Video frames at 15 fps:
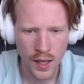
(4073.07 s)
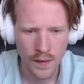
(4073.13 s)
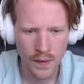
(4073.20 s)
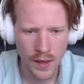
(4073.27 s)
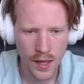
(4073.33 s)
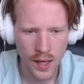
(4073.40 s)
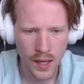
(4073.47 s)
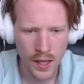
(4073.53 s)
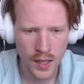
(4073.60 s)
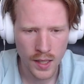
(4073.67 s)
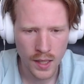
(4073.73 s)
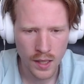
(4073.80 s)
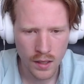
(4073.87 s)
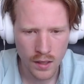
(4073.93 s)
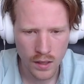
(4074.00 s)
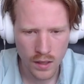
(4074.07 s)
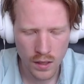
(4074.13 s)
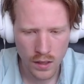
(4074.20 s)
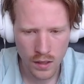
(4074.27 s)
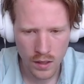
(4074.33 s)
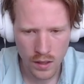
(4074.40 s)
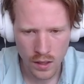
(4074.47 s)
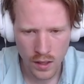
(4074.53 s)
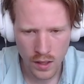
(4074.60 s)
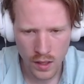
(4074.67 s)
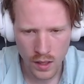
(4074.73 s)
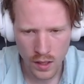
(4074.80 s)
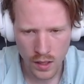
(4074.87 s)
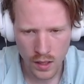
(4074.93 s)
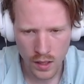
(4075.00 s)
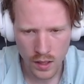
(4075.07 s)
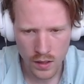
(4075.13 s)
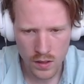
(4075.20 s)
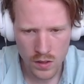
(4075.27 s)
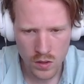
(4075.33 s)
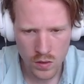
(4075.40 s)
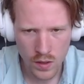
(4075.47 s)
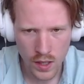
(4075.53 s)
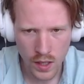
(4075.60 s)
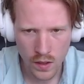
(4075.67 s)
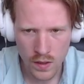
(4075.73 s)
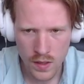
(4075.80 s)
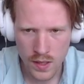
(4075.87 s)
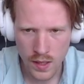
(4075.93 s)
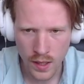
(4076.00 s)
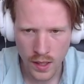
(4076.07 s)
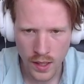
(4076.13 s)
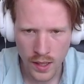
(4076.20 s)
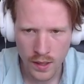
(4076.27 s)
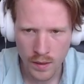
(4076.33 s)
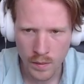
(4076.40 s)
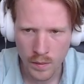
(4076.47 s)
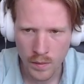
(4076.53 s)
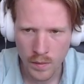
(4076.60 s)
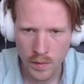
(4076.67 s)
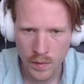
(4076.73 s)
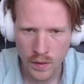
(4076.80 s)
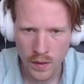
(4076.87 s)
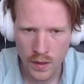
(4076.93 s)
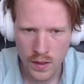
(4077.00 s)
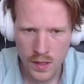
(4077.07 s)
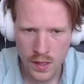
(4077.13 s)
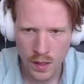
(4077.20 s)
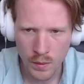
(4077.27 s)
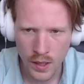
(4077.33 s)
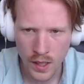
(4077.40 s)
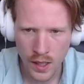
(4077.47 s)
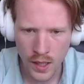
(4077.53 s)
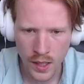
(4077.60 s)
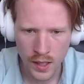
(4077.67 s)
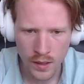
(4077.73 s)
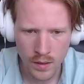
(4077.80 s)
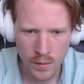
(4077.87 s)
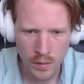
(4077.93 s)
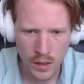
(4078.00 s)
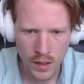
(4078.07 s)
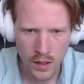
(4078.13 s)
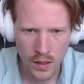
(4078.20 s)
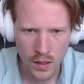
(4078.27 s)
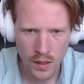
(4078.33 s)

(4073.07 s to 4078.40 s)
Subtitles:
And then here, to carousel item, it's going to be an item.